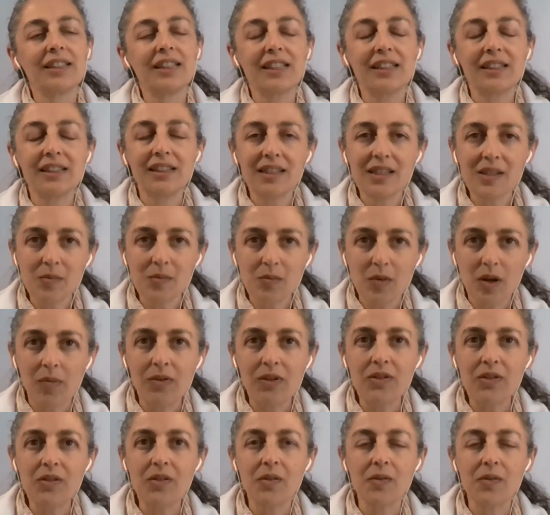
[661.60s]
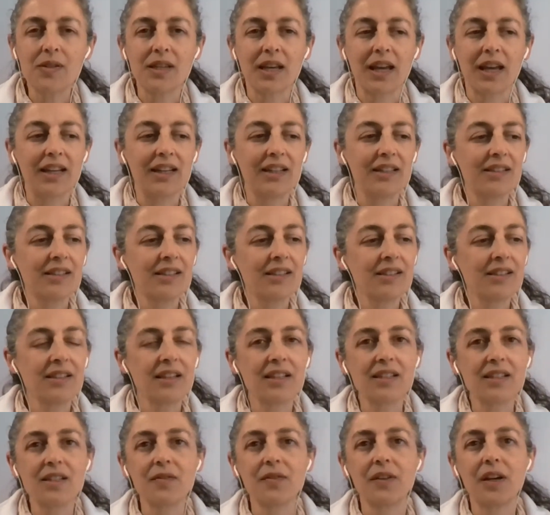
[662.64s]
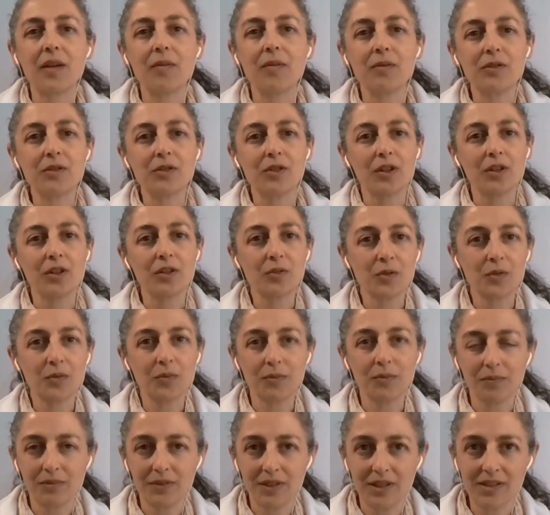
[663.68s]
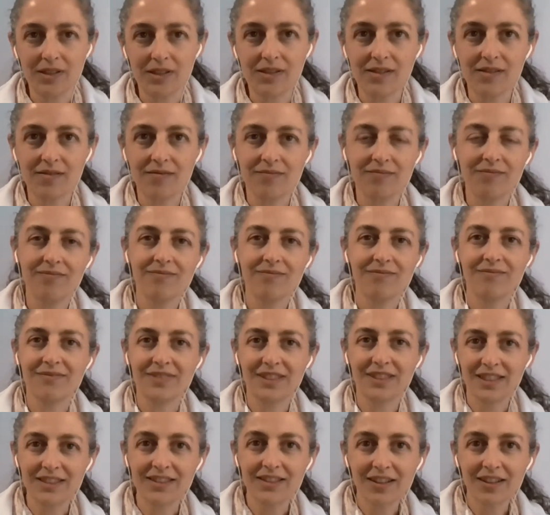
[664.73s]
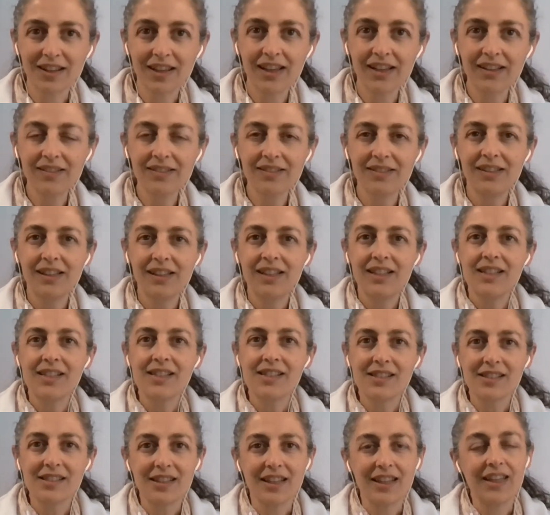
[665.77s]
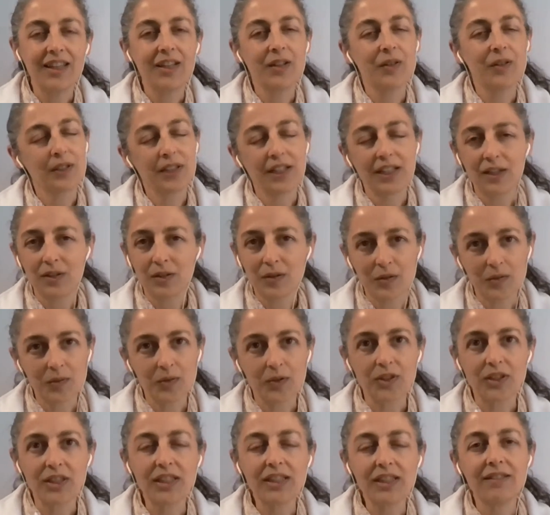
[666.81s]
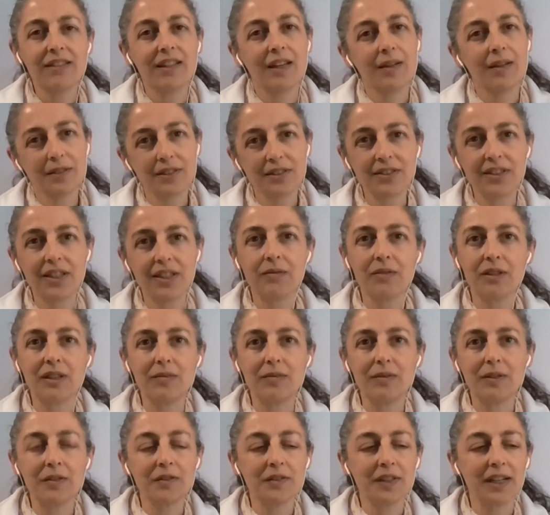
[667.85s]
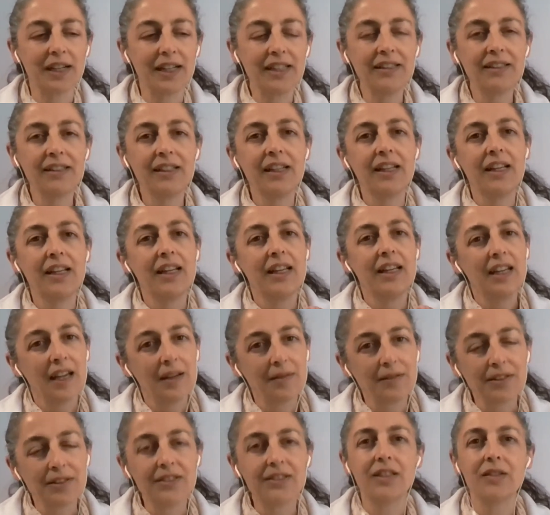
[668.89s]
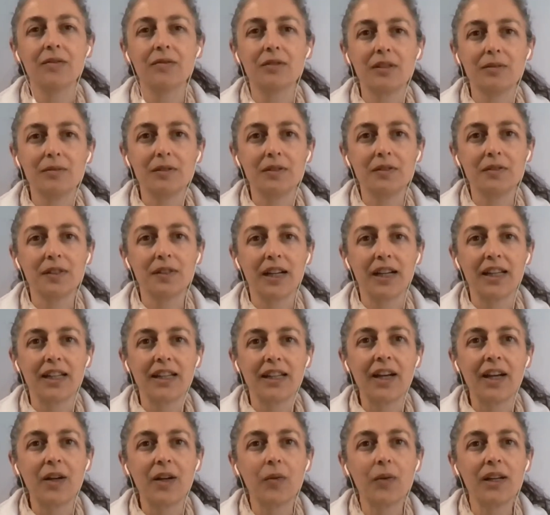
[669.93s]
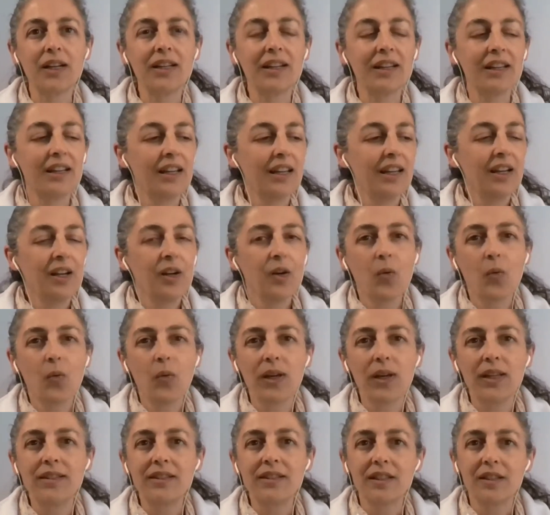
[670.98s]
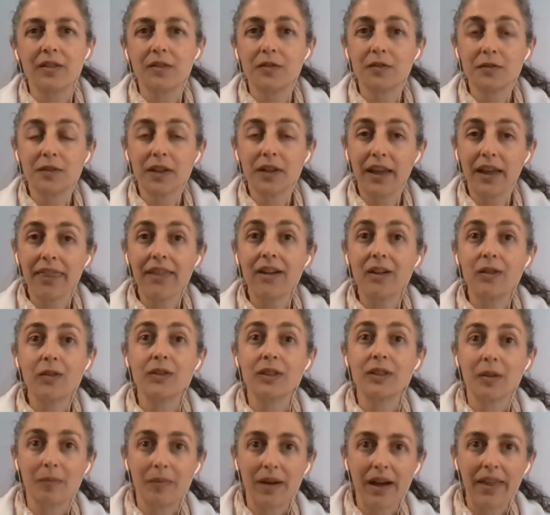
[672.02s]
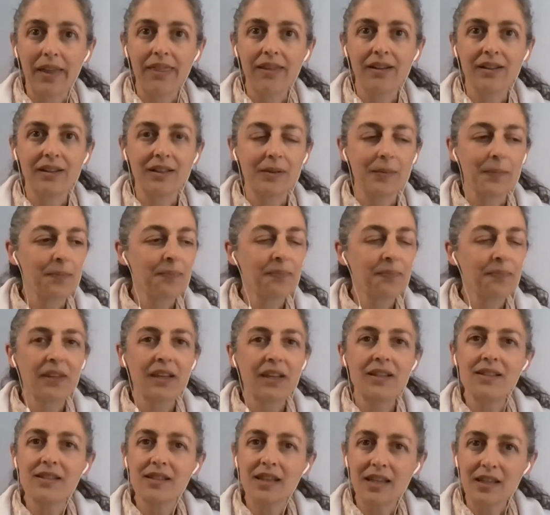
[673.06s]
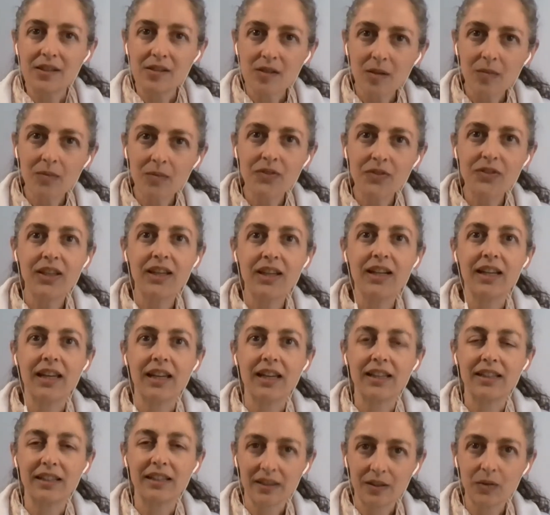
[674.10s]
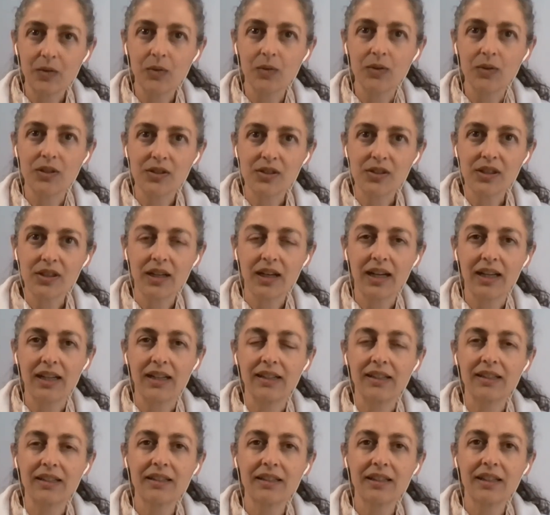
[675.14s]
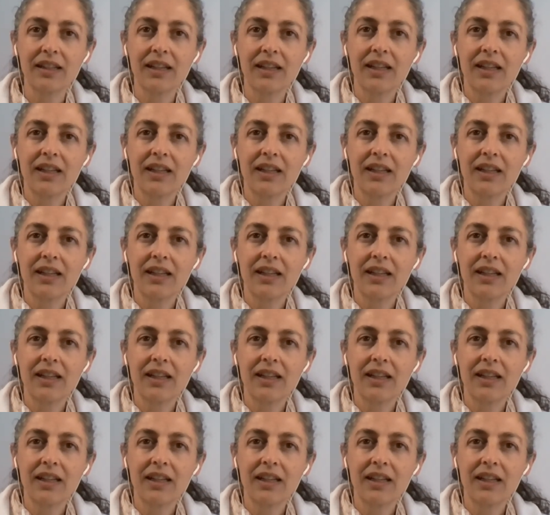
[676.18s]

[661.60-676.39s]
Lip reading: in these moments of silence, it's as if I would talk to this little girl, saying, okay, don't worry, everything will be fine. Everything will be fine. And when the father or the mother say something like that to a child,